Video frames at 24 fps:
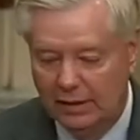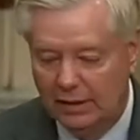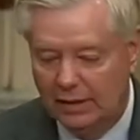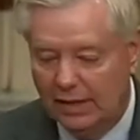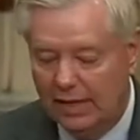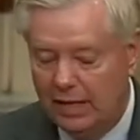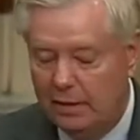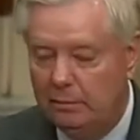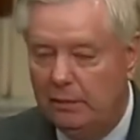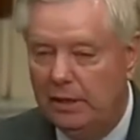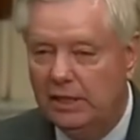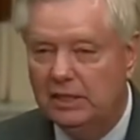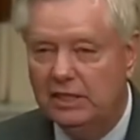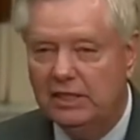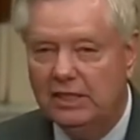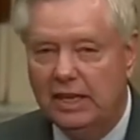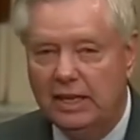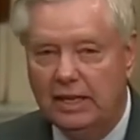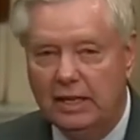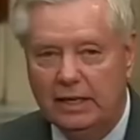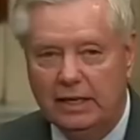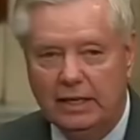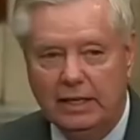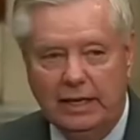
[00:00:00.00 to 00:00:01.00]
Let me
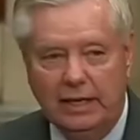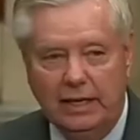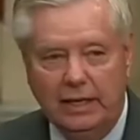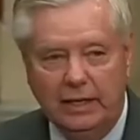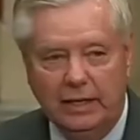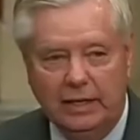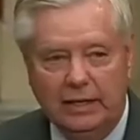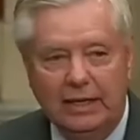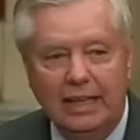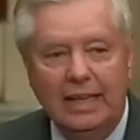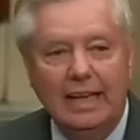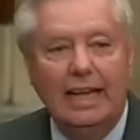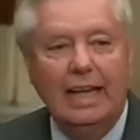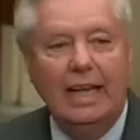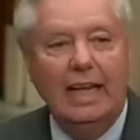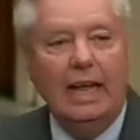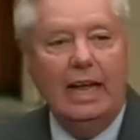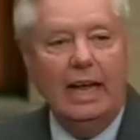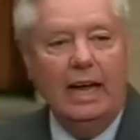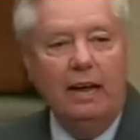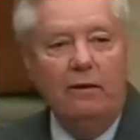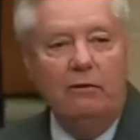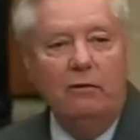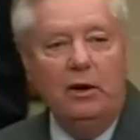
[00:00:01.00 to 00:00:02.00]
say it again.
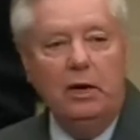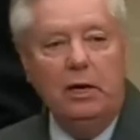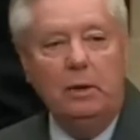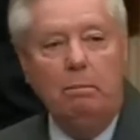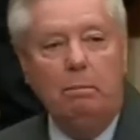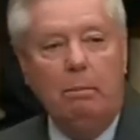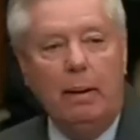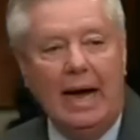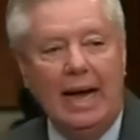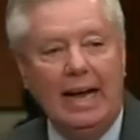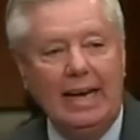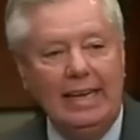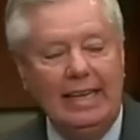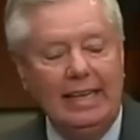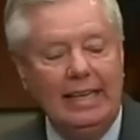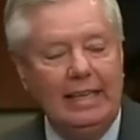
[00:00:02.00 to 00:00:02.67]
Everybody